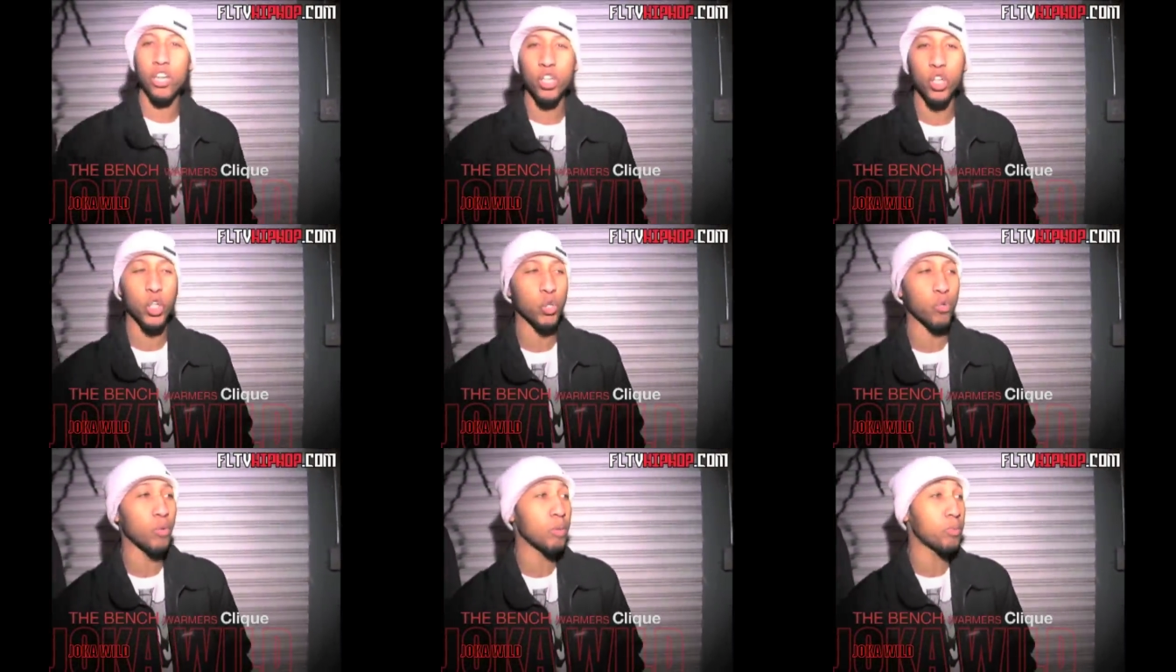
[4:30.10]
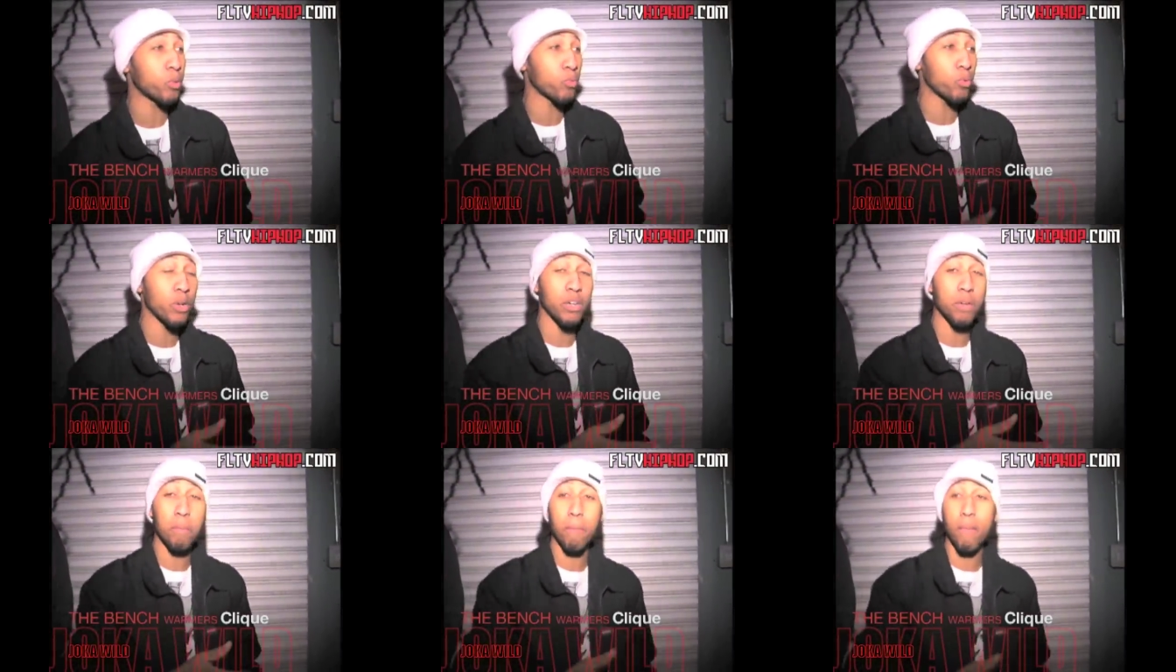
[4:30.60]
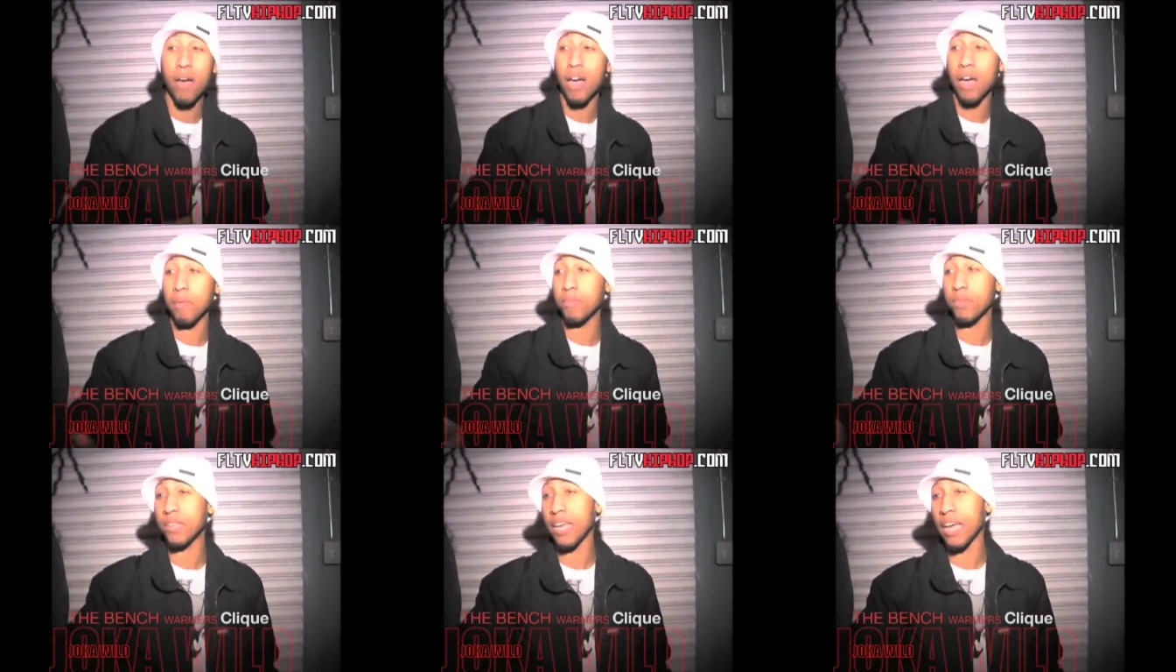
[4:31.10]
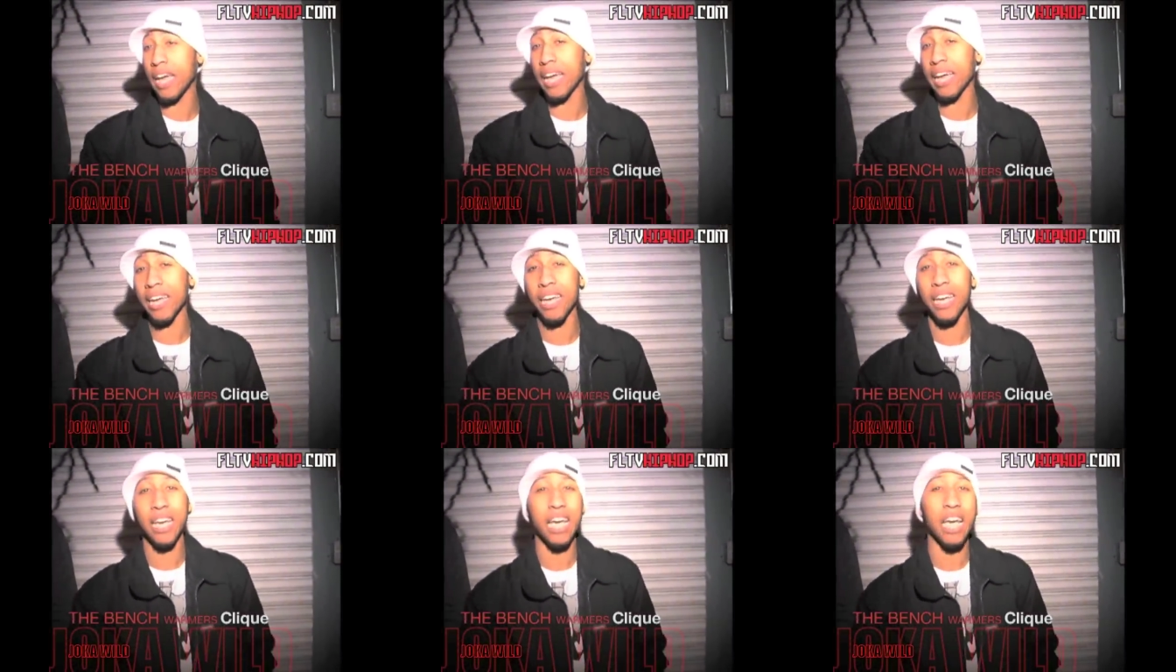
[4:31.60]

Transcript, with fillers: on the strips where the mom's at.